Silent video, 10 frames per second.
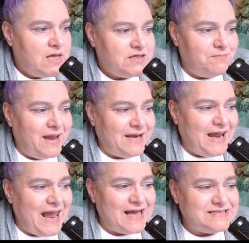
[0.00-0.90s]
The
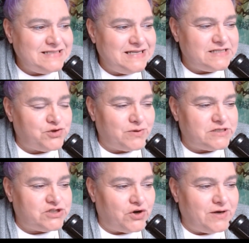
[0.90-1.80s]
Manhattan District
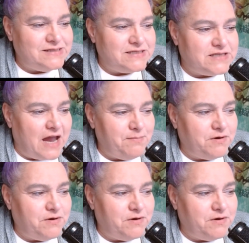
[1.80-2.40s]
Attorney's indictment